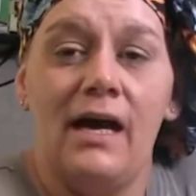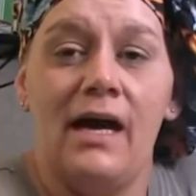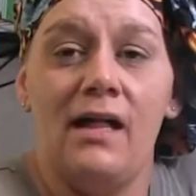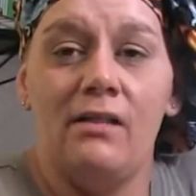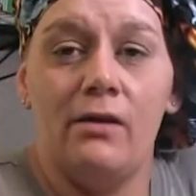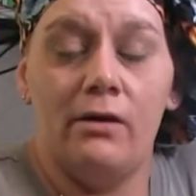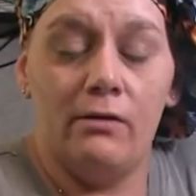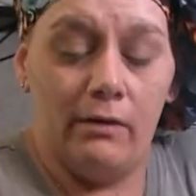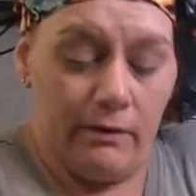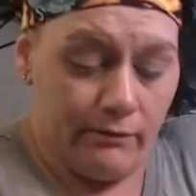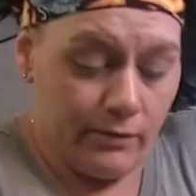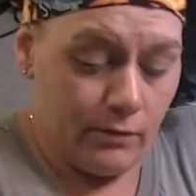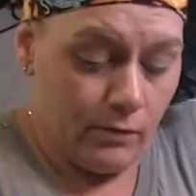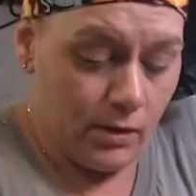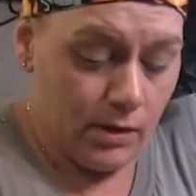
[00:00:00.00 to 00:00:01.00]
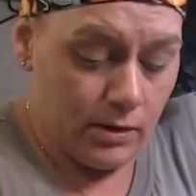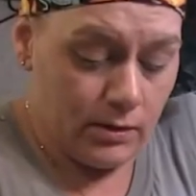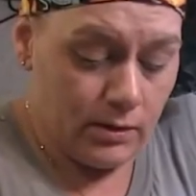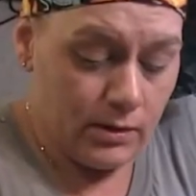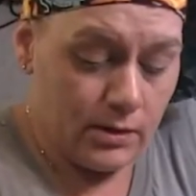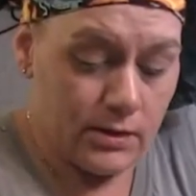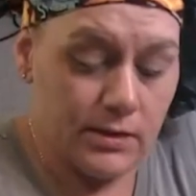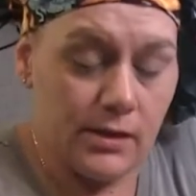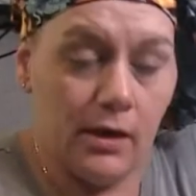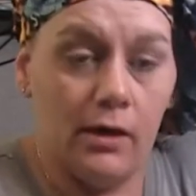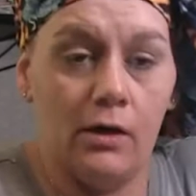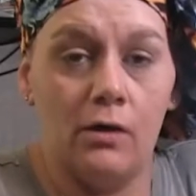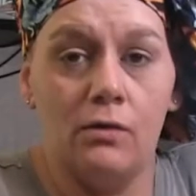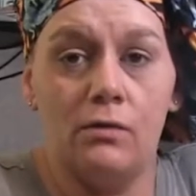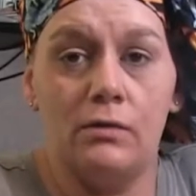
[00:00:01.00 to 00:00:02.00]
Hello everyone.
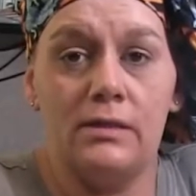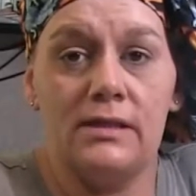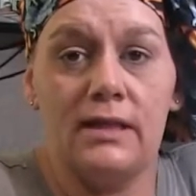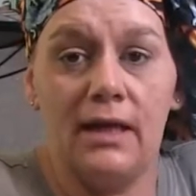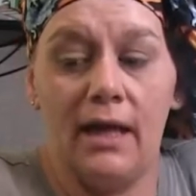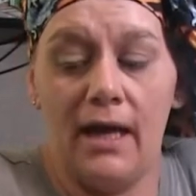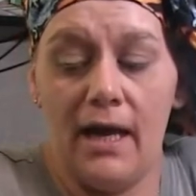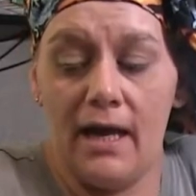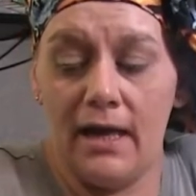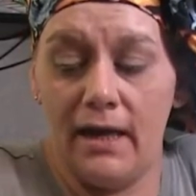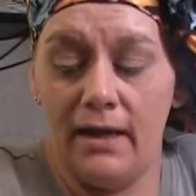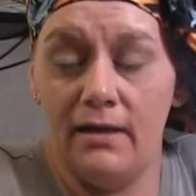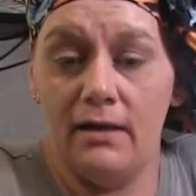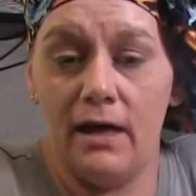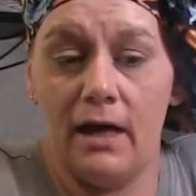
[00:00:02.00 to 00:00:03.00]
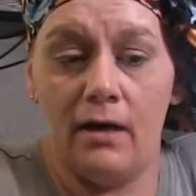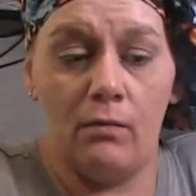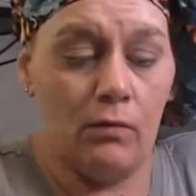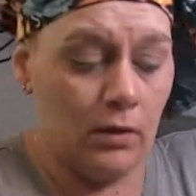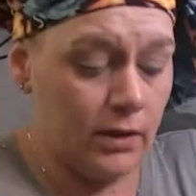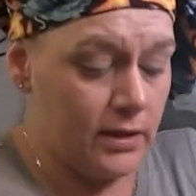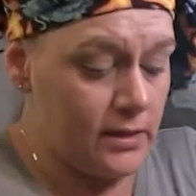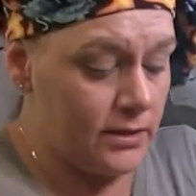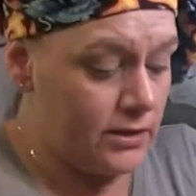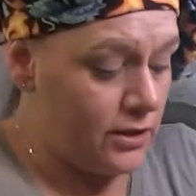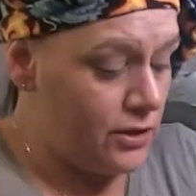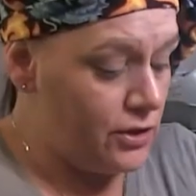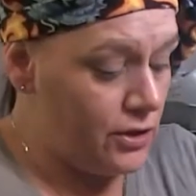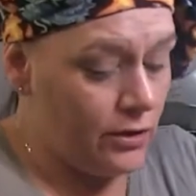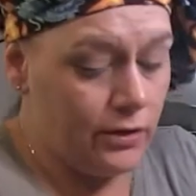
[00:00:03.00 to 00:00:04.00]
So today I wanted to
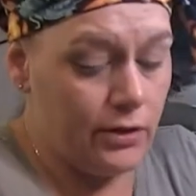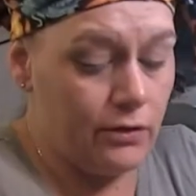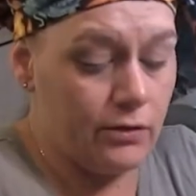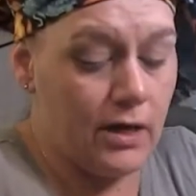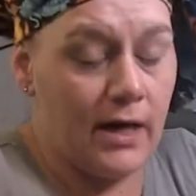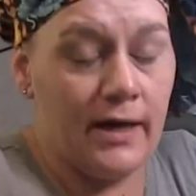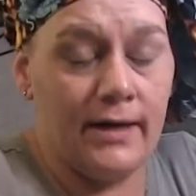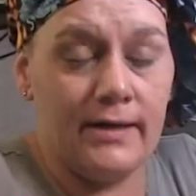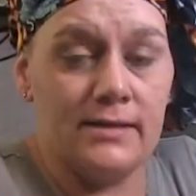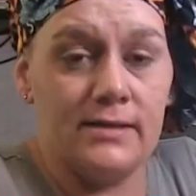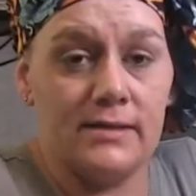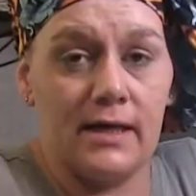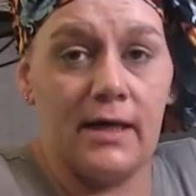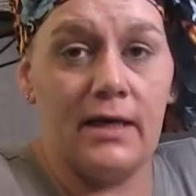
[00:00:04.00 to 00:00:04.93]
show you guys